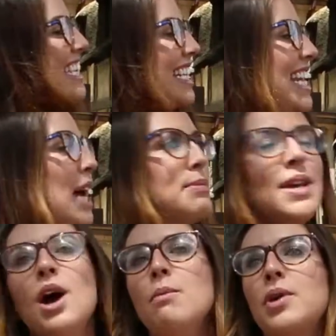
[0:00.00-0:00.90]
Sad
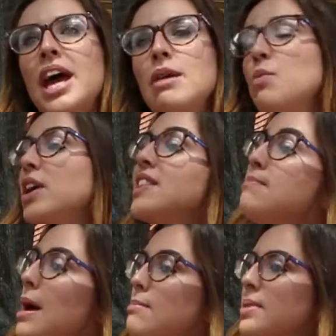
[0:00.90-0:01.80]
times. But um, one of
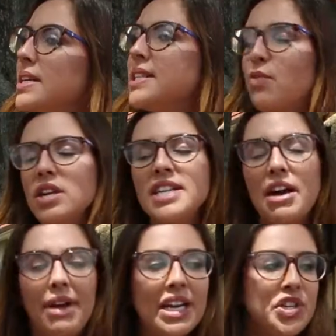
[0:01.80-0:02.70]
the members of One
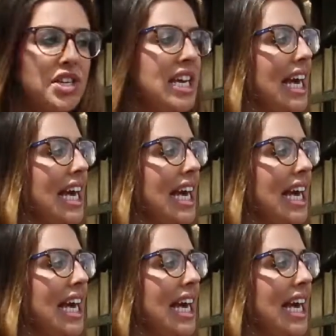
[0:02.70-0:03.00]
Direction,